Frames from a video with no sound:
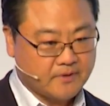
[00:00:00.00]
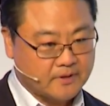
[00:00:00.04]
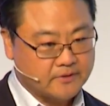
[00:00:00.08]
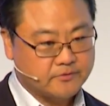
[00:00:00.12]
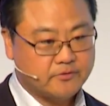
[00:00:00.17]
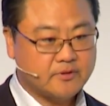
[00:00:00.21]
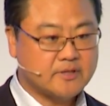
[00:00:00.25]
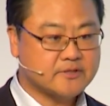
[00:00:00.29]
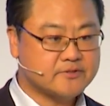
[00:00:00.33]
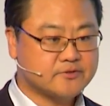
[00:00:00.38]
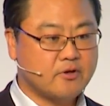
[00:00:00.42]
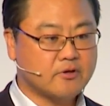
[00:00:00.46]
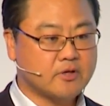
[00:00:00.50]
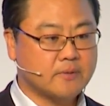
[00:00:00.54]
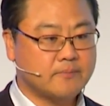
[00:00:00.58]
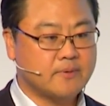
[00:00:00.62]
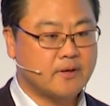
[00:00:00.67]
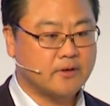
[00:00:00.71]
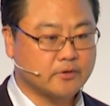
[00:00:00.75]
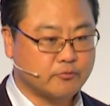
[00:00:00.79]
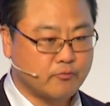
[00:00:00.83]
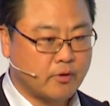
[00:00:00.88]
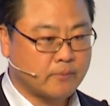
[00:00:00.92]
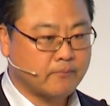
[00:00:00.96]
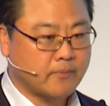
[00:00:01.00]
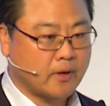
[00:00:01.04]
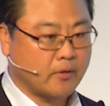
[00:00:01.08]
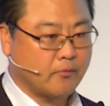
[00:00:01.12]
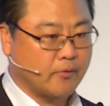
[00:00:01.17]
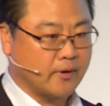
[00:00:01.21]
So let's talk about one by